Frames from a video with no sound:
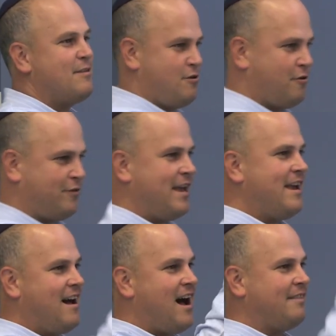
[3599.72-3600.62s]
You're thinking
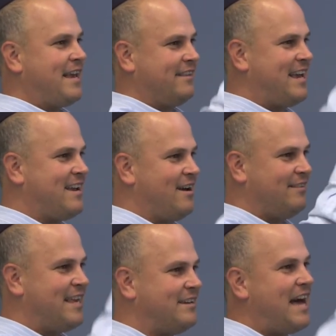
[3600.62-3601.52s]
God like, like, a, uh,
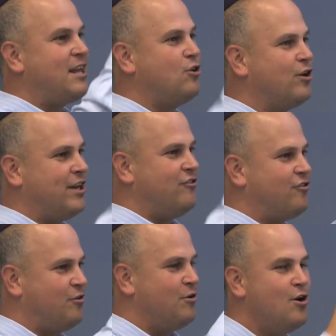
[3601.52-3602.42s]
like not a Kookian Jew.